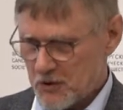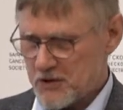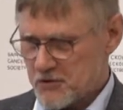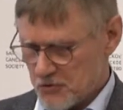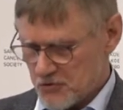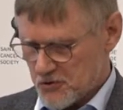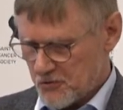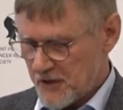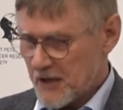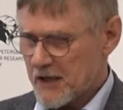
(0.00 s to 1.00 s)
is not
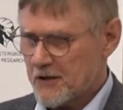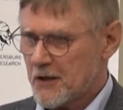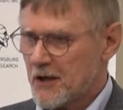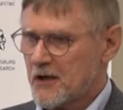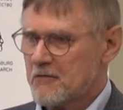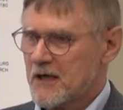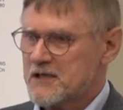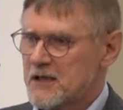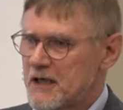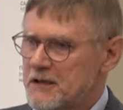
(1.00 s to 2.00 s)
screening in
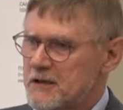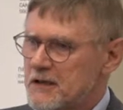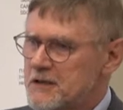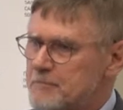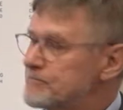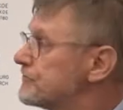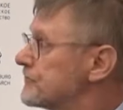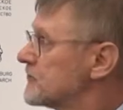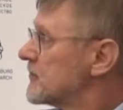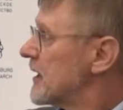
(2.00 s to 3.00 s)
unvaccinated.
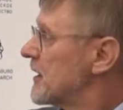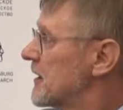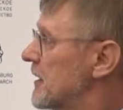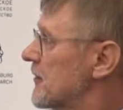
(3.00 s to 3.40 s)
And then